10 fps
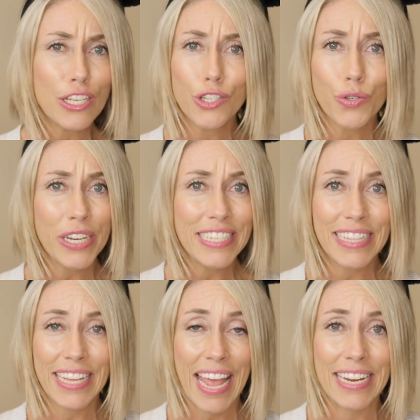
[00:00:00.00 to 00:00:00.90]
straight
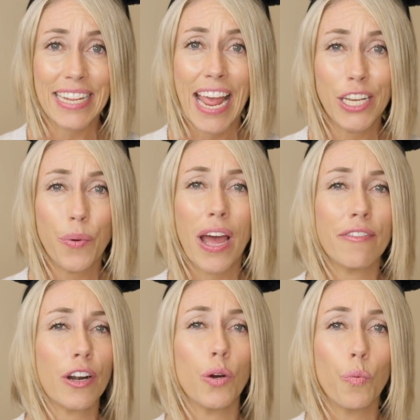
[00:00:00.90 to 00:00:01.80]
to the gate, and you
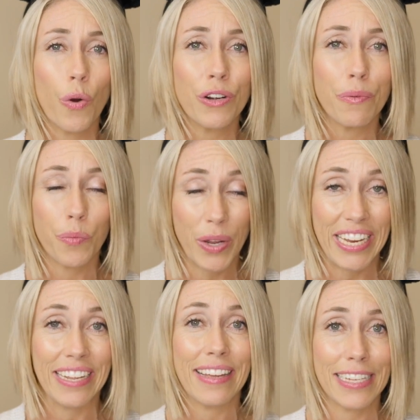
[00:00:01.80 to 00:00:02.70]
have our
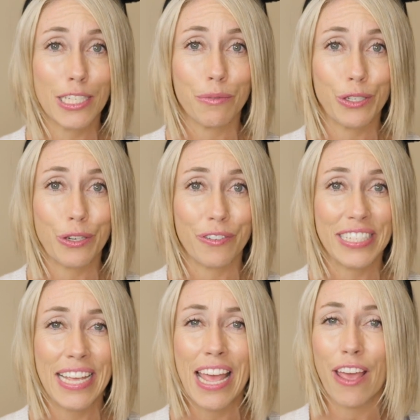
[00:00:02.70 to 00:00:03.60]
award-winning customer service.